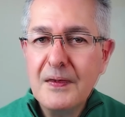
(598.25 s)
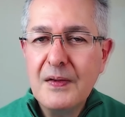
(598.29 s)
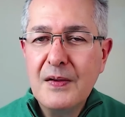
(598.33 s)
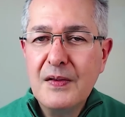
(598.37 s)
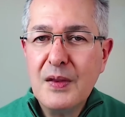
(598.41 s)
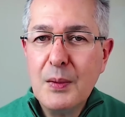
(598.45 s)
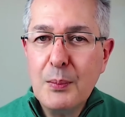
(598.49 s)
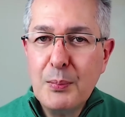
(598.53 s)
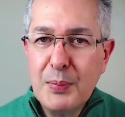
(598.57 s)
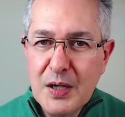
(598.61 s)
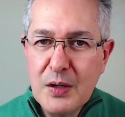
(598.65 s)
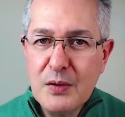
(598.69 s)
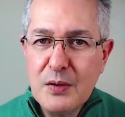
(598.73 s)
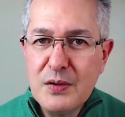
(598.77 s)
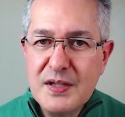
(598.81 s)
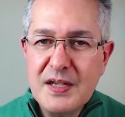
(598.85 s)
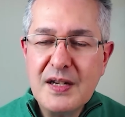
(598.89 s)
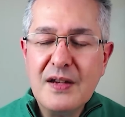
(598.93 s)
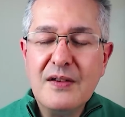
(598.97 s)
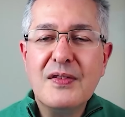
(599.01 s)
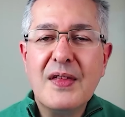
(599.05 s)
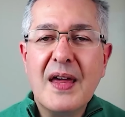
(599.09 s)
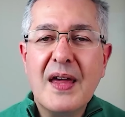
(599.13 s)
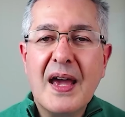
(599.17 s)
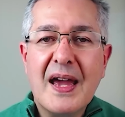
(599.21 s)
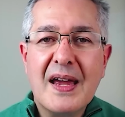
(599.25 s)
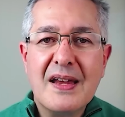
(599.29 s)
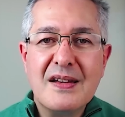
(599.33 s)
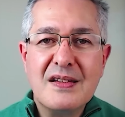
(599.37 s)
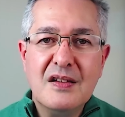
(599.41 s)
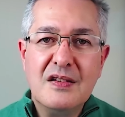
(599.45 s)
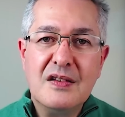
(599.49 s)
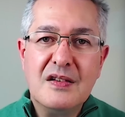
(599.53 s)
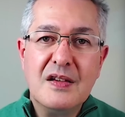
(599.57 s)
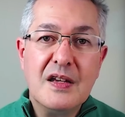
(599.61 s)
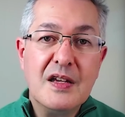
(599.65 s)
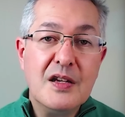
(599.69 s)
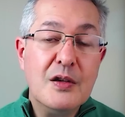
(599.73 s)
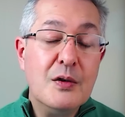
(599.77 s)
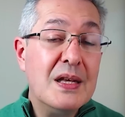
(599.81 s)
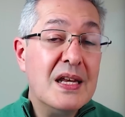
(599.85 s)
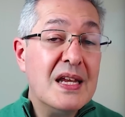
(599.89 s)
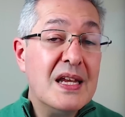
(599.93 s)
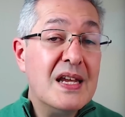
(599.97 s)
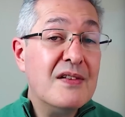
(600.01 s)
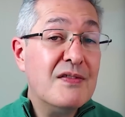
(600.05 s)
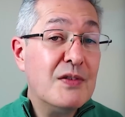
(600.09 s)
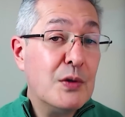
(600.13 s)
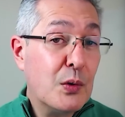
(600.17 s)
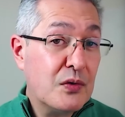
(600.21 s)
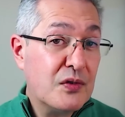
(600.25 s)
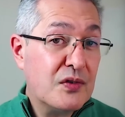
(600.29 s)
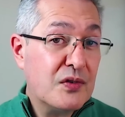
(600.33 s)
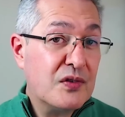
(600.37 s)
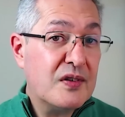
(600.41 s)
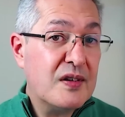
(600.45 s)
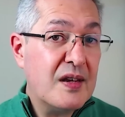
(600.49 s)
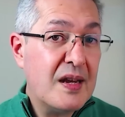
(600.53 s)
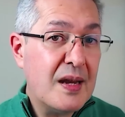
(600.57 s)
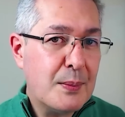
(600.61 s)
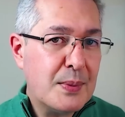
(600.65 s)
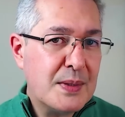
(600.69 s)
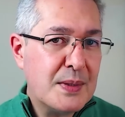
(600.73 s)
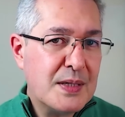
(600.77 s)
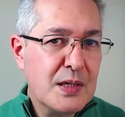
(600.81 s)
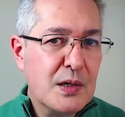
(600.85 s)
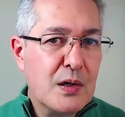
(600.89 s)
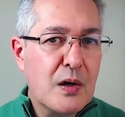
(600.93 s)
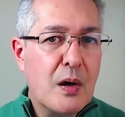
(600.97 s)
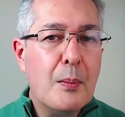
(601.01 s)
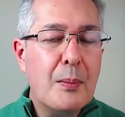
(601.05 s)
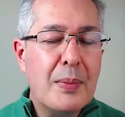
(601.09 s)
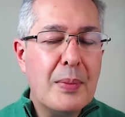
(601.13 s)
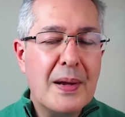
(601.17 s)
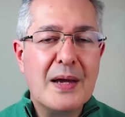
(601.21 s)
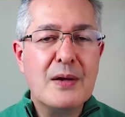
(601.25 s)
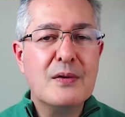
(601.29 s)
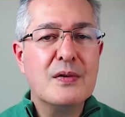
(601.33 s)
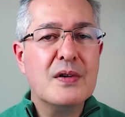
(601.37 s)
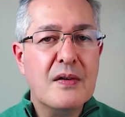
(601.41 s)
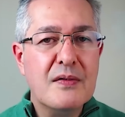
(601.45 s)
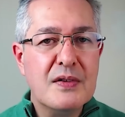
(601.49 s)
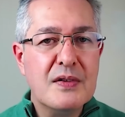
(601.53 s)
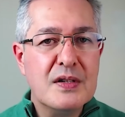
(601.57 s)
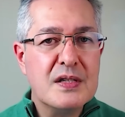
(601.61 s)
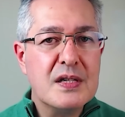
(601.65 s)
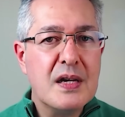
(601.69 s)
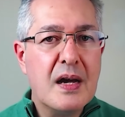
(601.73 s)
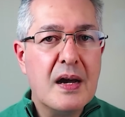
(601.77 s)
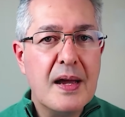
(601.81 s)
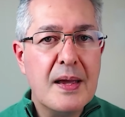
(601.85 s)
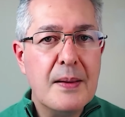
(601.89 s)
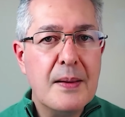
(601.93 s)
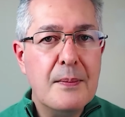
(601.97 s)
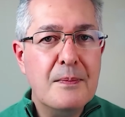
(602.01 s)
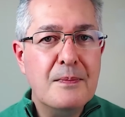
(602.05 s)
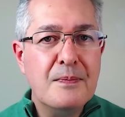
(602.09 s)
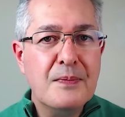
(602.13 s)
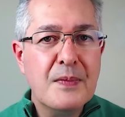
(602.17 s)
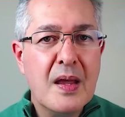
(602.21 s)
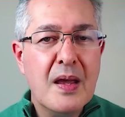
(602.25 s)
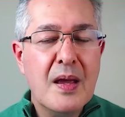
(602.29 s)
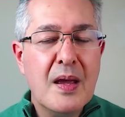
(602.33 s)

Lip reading: The beauty of that is that you leave your SIPP to compound over time,